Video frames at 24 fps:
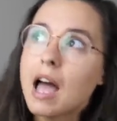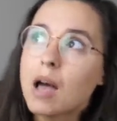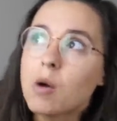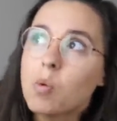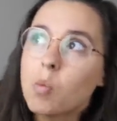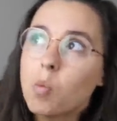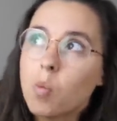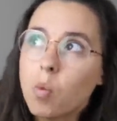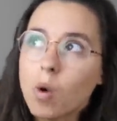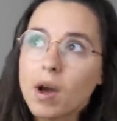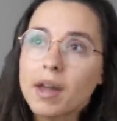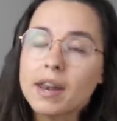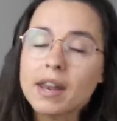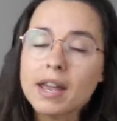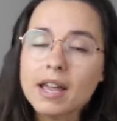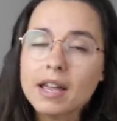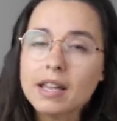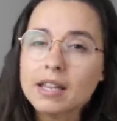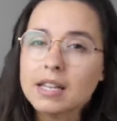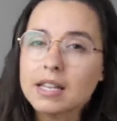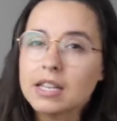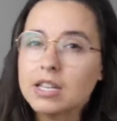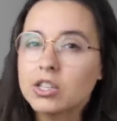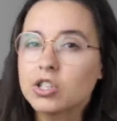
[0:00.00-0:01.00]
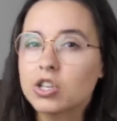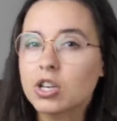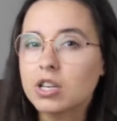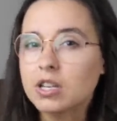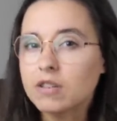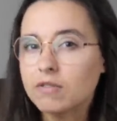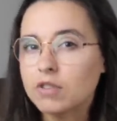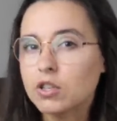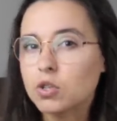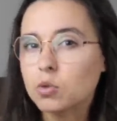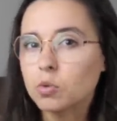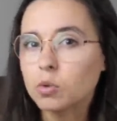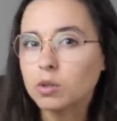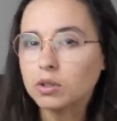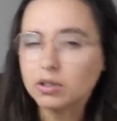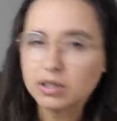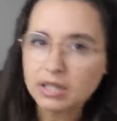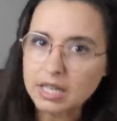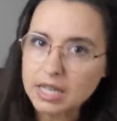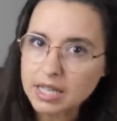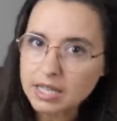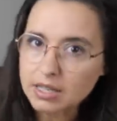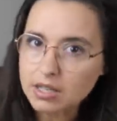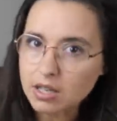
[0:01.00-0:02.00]
what each individual
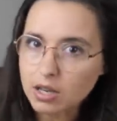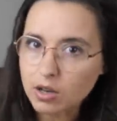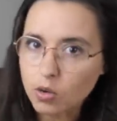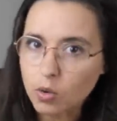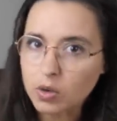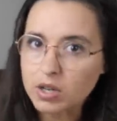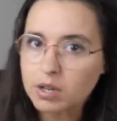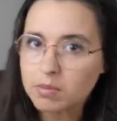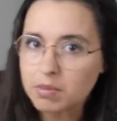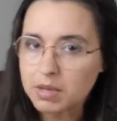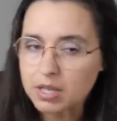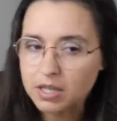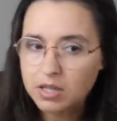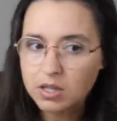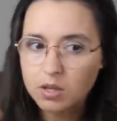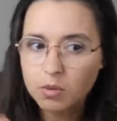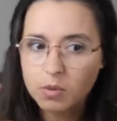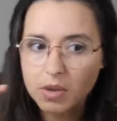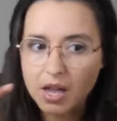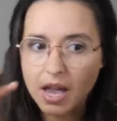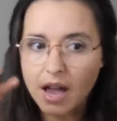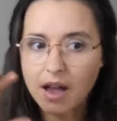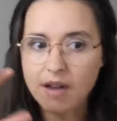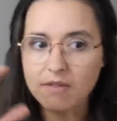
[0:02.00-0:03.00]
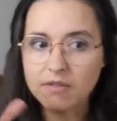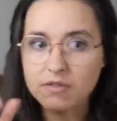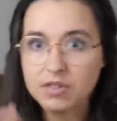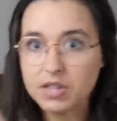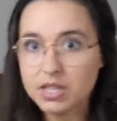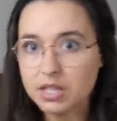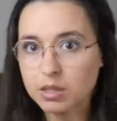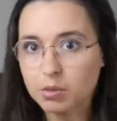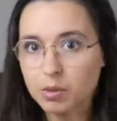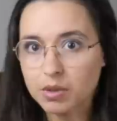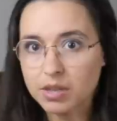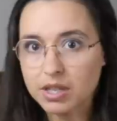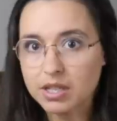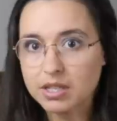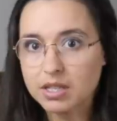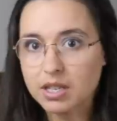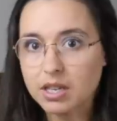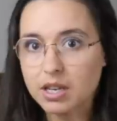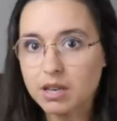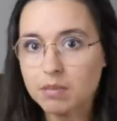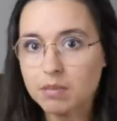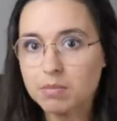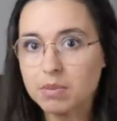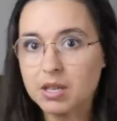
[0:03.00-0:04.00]
needs are going to be. So we have this one that's
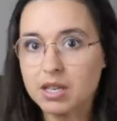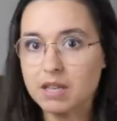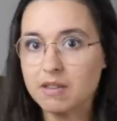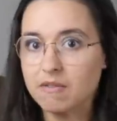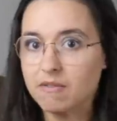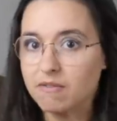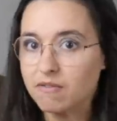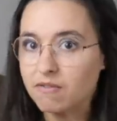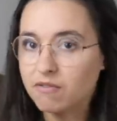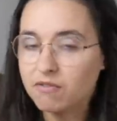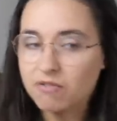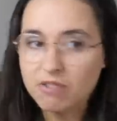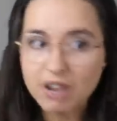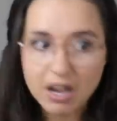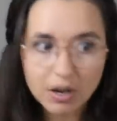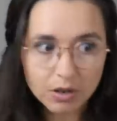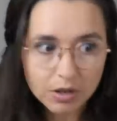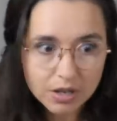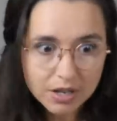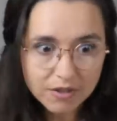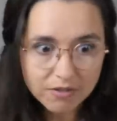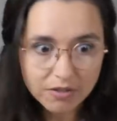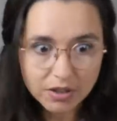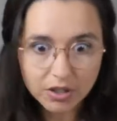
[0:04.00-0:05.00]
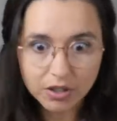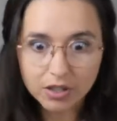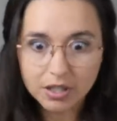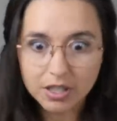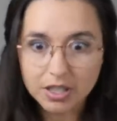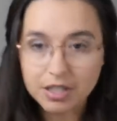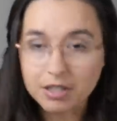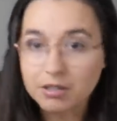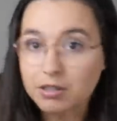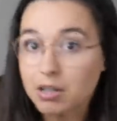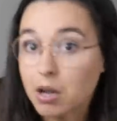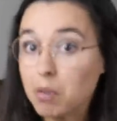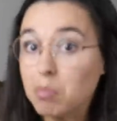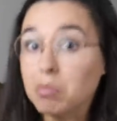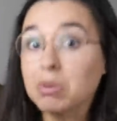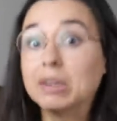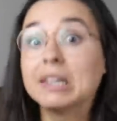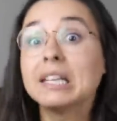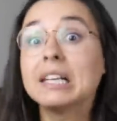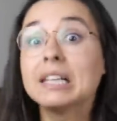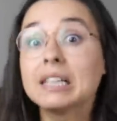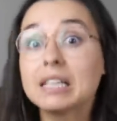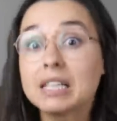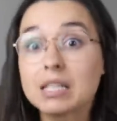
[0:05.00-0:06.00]
gonna be very, very
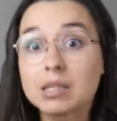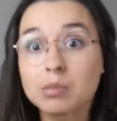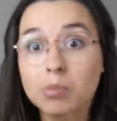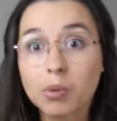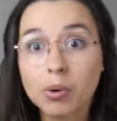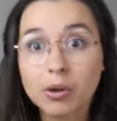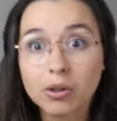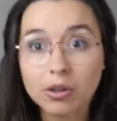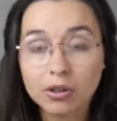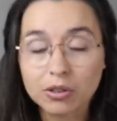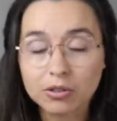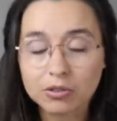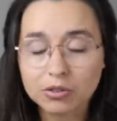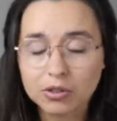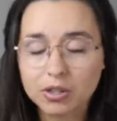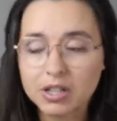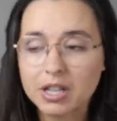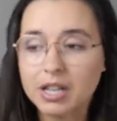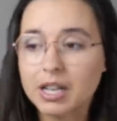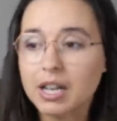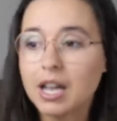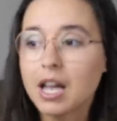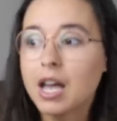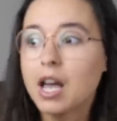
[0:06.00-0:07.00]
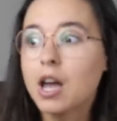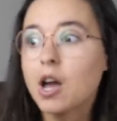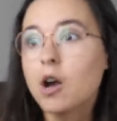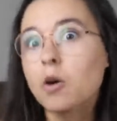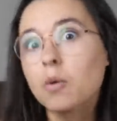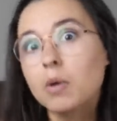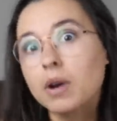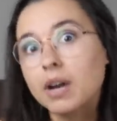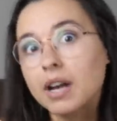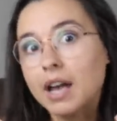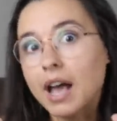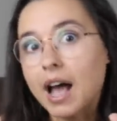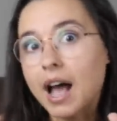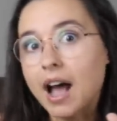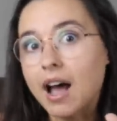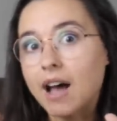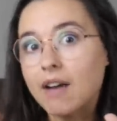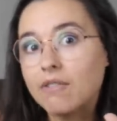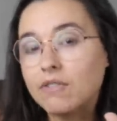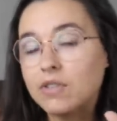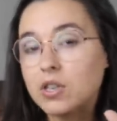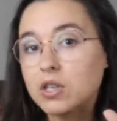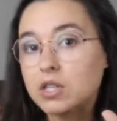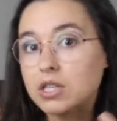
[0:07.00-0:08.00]
completely spoiler free. We're gonna
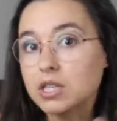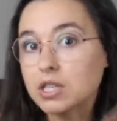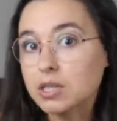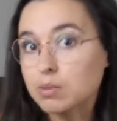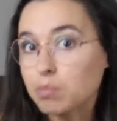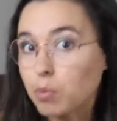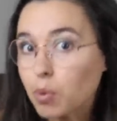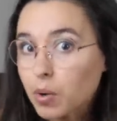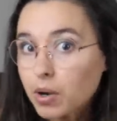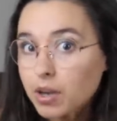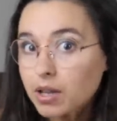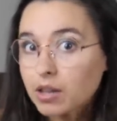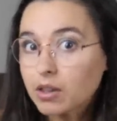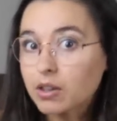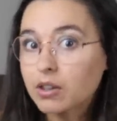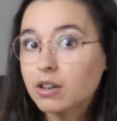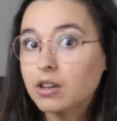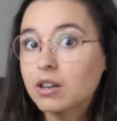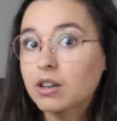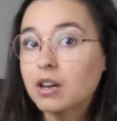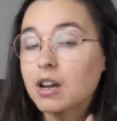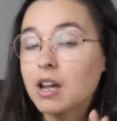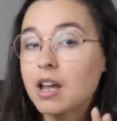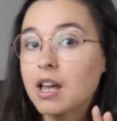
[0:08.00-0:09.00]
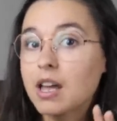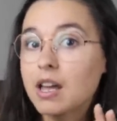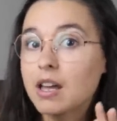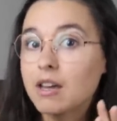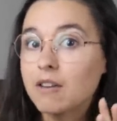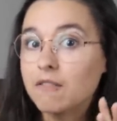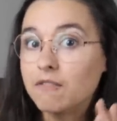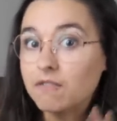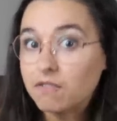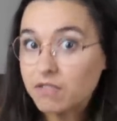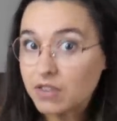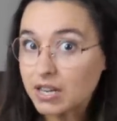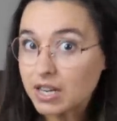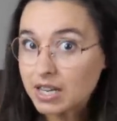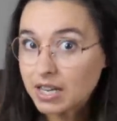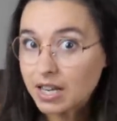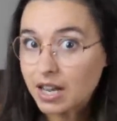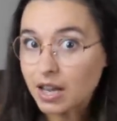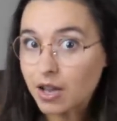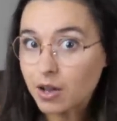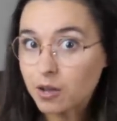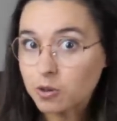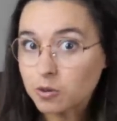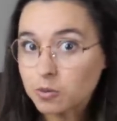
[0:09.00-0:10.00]
have the spoiler
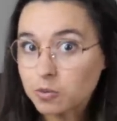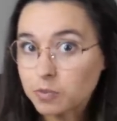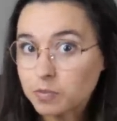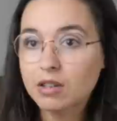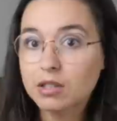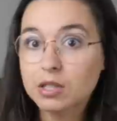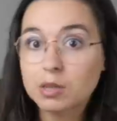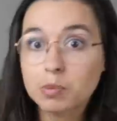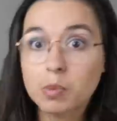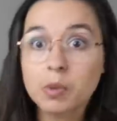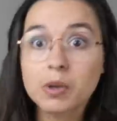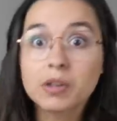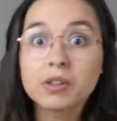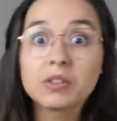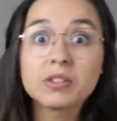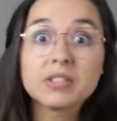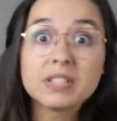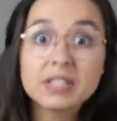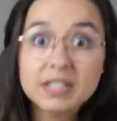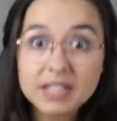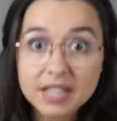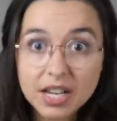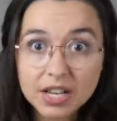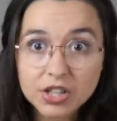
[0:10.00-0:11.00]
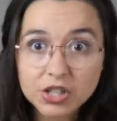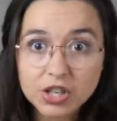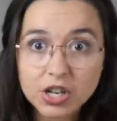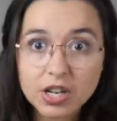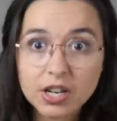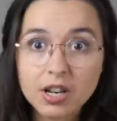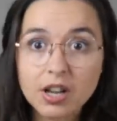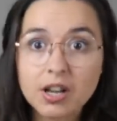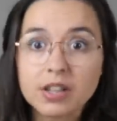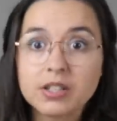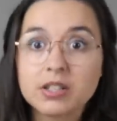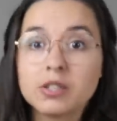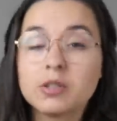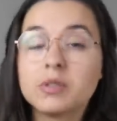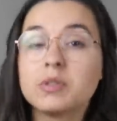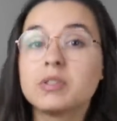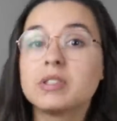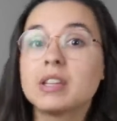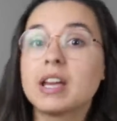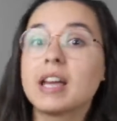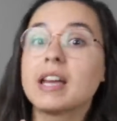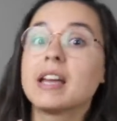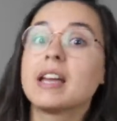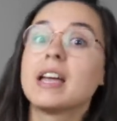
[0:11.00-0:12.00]
video, spoiler discussion on
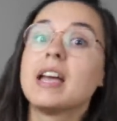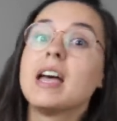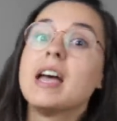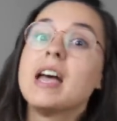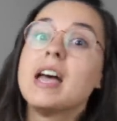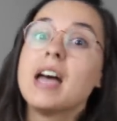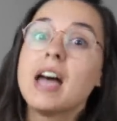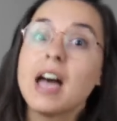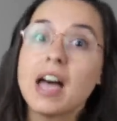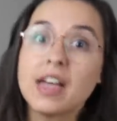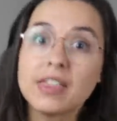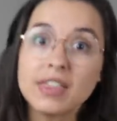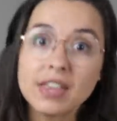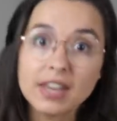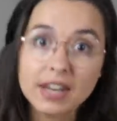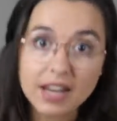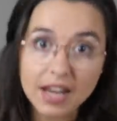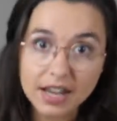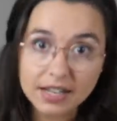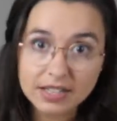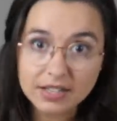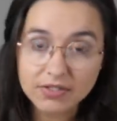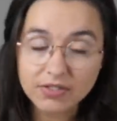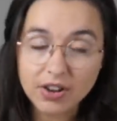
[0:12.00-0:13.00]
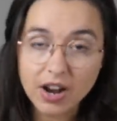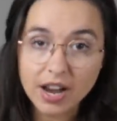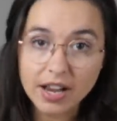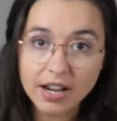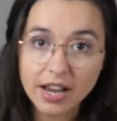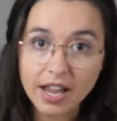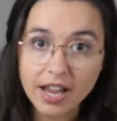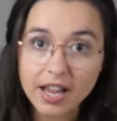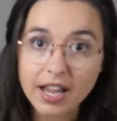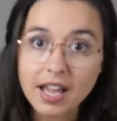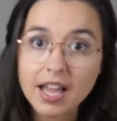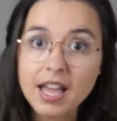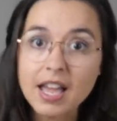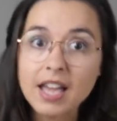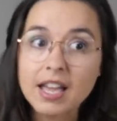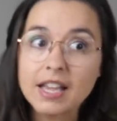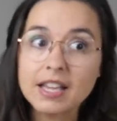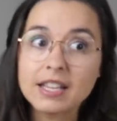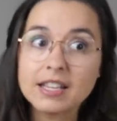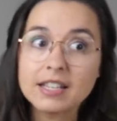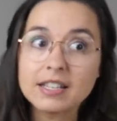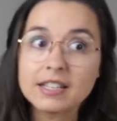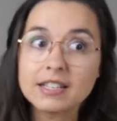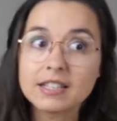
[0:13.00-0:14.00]
Tuesday, and then next Friday
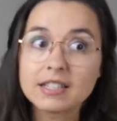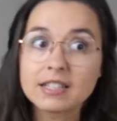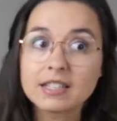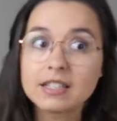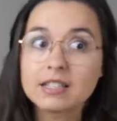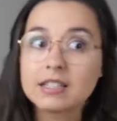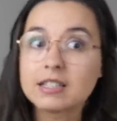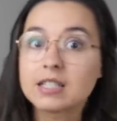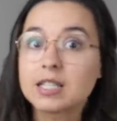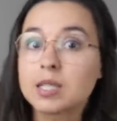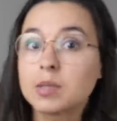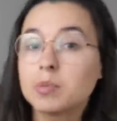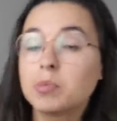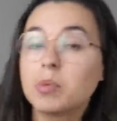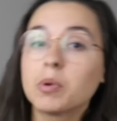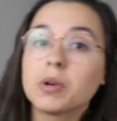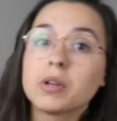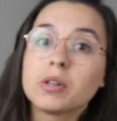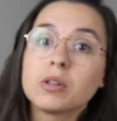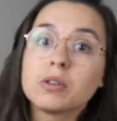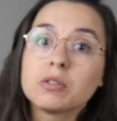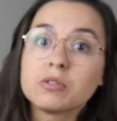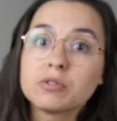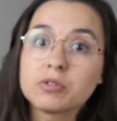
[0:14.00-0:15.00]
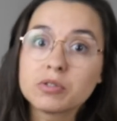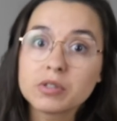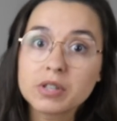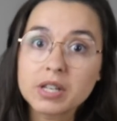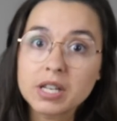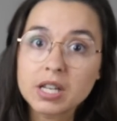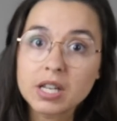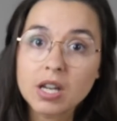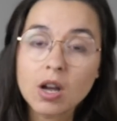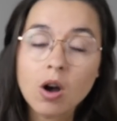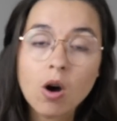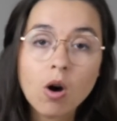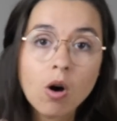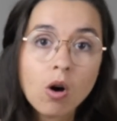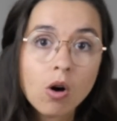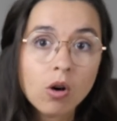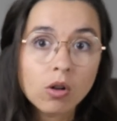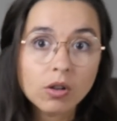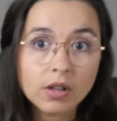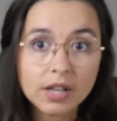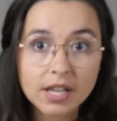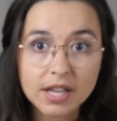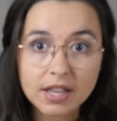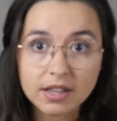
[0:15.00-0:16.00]
is spoiler free
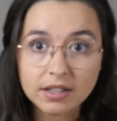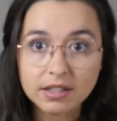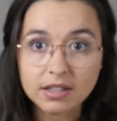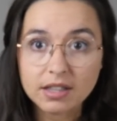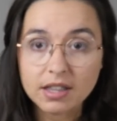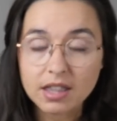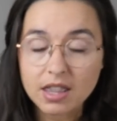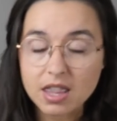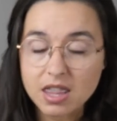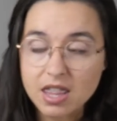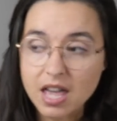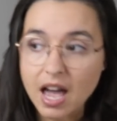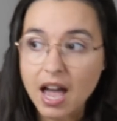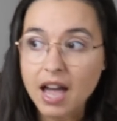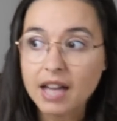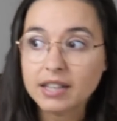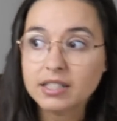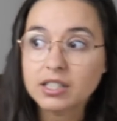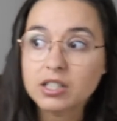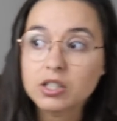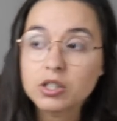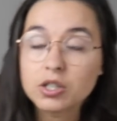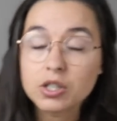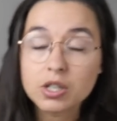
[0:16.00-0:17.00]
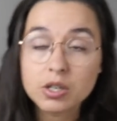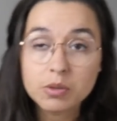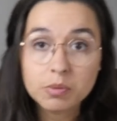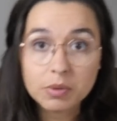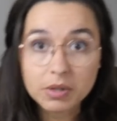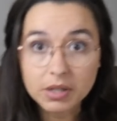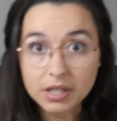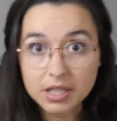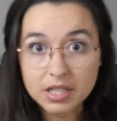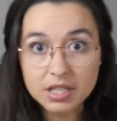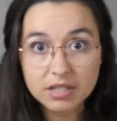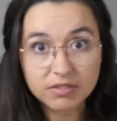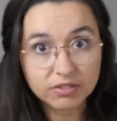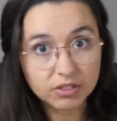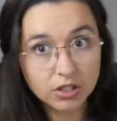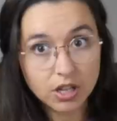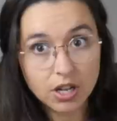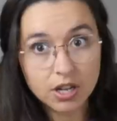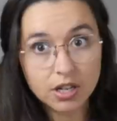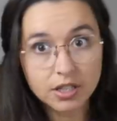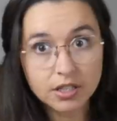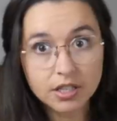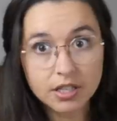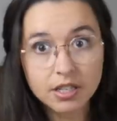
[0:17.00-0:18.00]
all in that new release
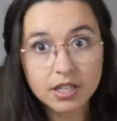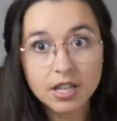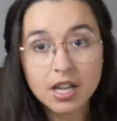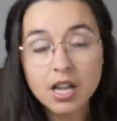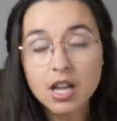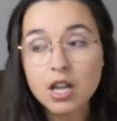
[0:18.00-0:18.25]
vlog.